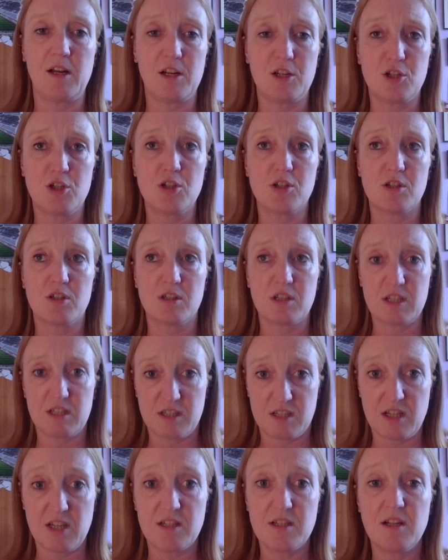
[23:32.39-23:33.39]
It
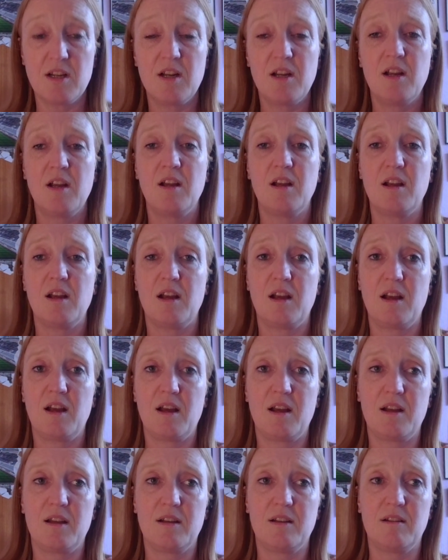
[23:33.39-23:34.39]
did.
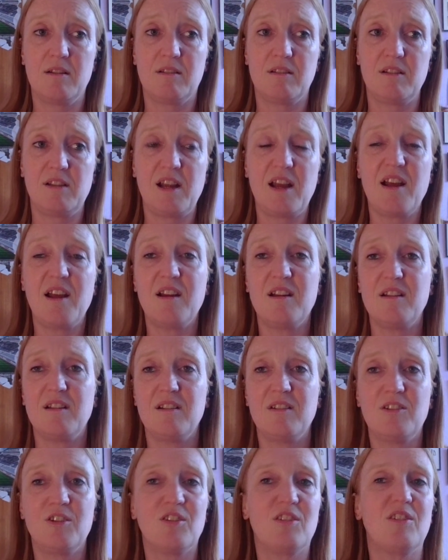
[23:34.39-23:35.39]
And
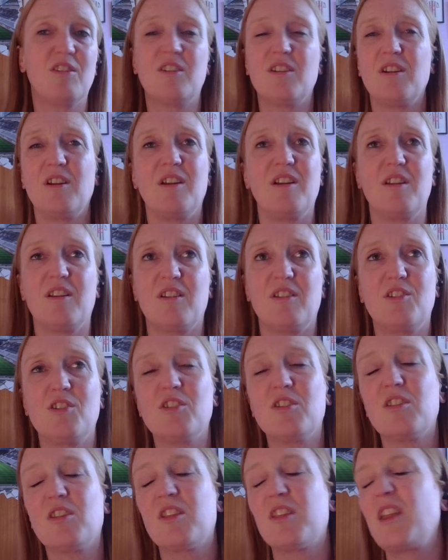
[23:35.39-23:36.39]
and
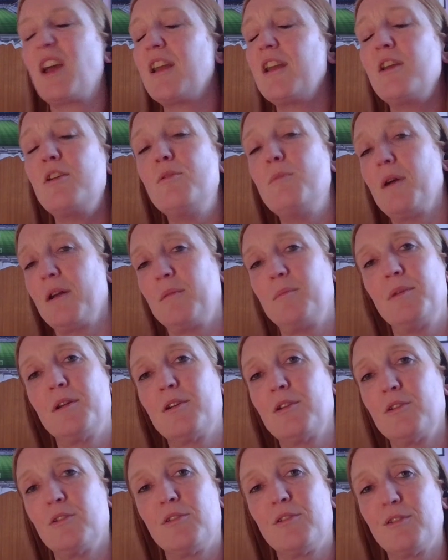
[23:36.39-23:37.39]
just thank you, man,
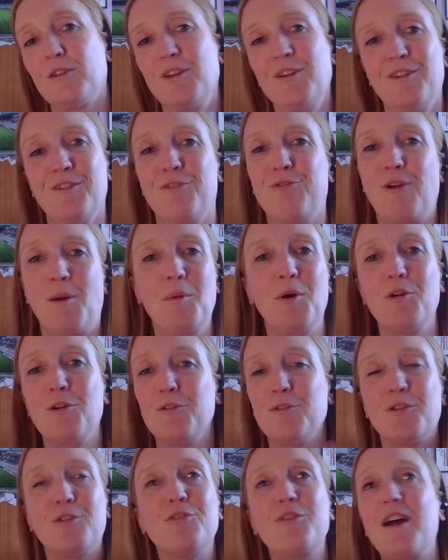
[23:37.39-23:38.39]
because from all of
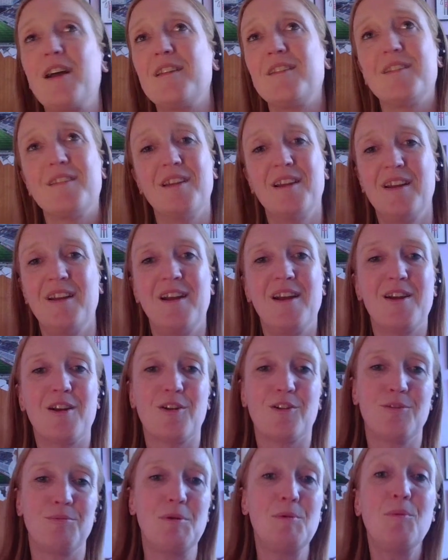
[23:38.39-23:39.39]
us fans,
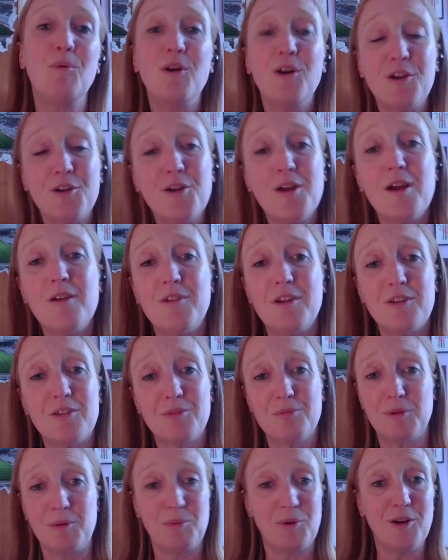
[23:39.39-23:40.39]
because we were nervous.
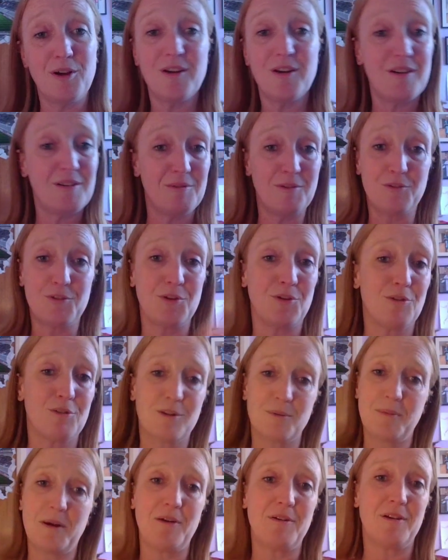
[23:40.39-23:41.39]
We've talked
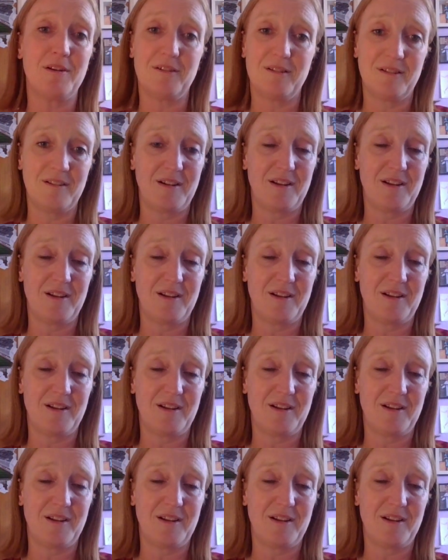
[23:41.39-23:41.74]
about it.